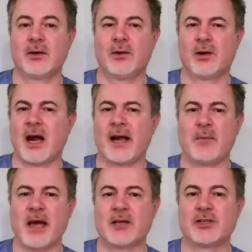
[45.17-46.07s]
or I
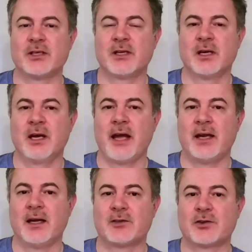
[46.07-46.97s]
imagine an
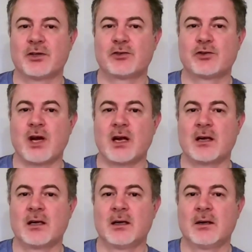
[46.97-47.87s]
electric truck,
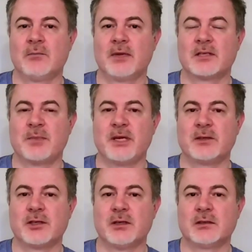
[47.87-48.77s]
must be a
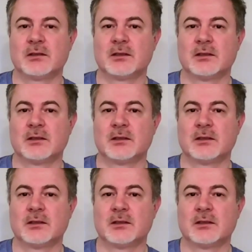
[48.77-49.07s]
jolt.